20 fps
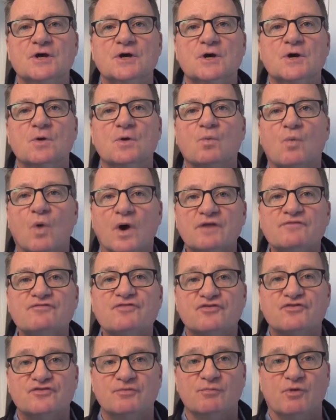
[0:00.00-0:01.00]
One of
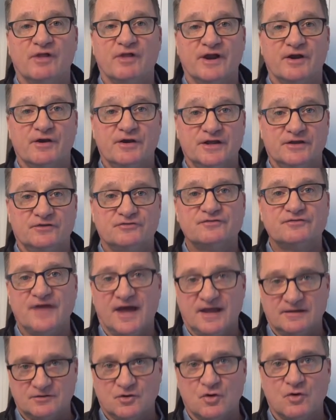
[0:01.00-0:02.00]
the similarities
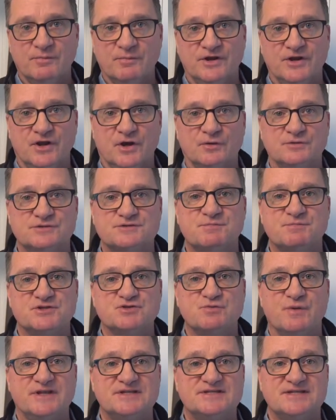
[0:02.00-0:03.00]
that Goldman notes
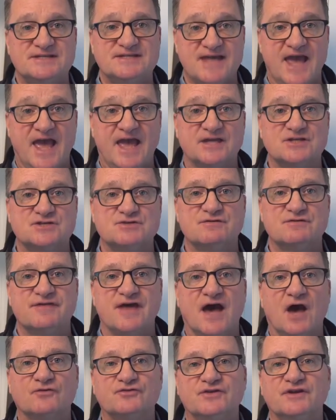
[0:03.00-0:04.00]
between today and
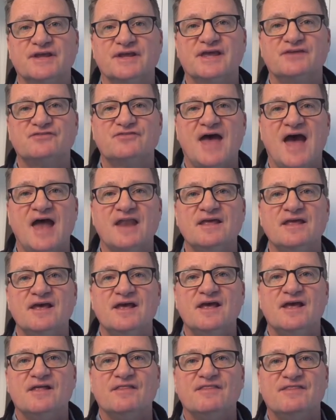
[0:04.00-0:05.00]
2000 is that
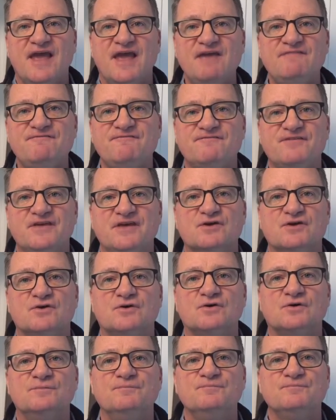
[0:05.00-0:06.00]
they
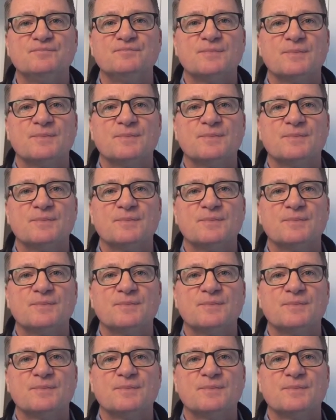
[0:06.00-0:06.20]
also